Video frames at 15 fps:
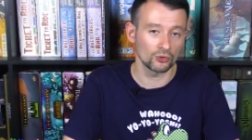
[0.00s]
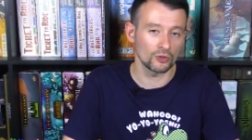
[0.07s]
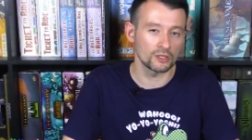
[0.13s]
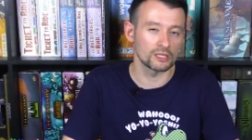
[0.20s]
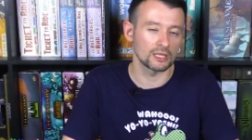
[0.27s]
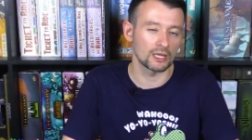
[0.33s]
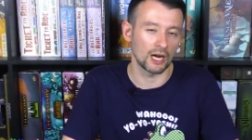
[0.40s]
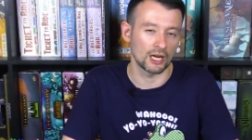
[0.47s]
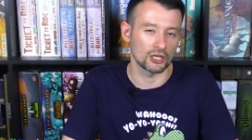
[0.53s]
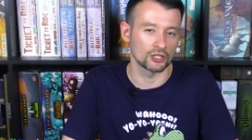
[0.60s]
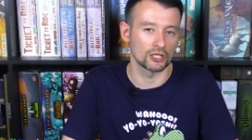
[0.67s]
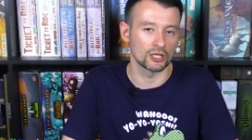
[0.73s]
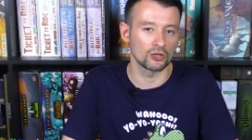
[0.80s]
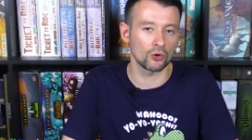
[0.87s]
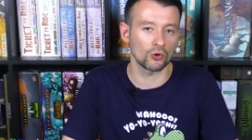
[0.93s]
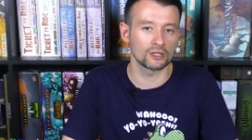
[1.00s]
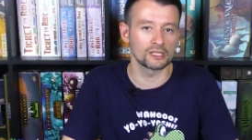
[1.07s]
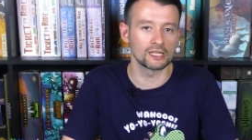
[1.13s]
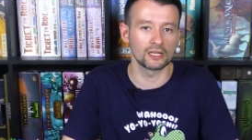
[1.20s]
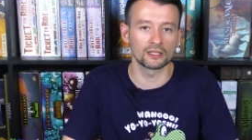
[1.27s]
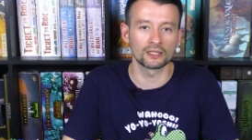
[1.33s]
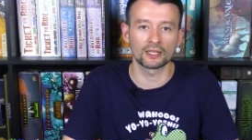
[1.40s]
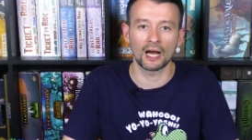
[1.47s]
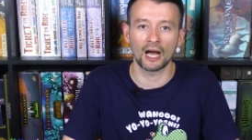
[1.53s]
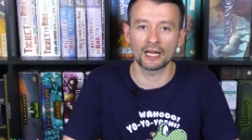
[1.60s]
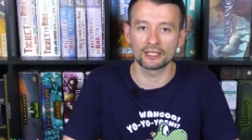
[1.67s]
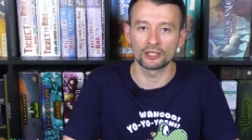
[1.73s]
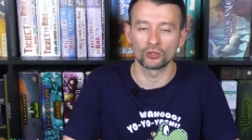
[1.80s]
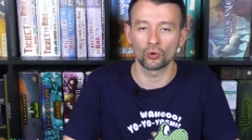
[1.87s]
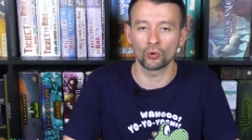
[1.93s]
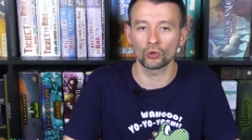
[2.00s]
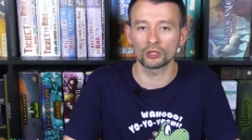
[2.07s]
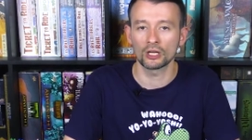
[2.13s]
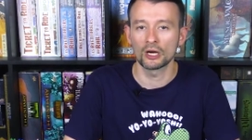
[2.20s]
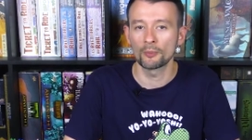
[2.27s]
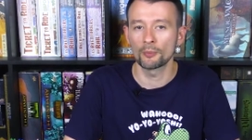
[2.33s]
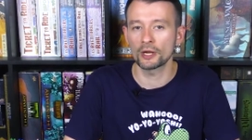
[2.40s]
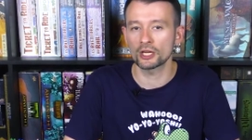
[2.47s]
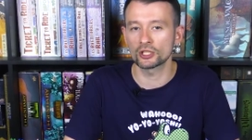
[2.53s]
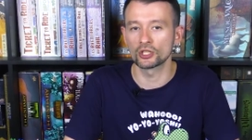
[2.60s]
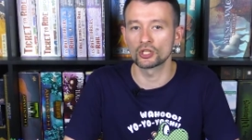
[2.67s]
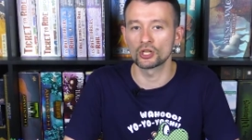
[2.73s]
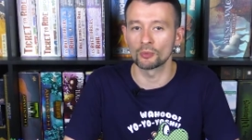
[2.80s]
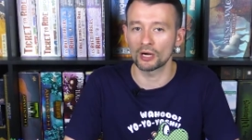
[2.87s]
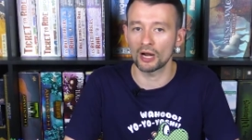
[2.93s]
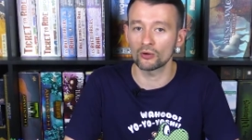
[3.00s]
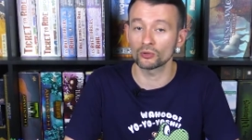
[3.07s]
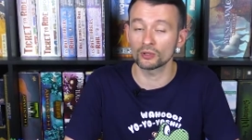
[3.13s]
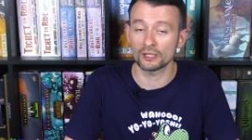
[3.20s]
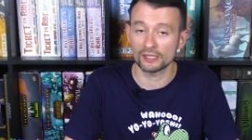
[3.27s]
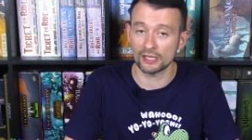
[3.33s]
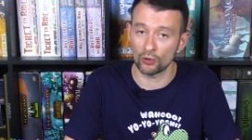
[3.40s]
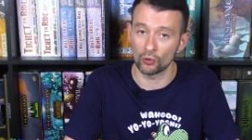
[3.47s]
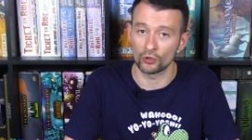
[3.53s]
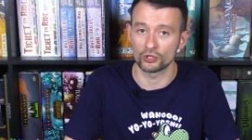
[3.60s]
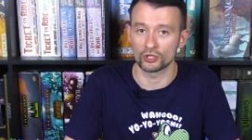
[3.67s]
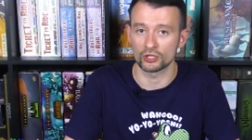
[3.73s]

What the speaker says: That is, each player will take one turn before the round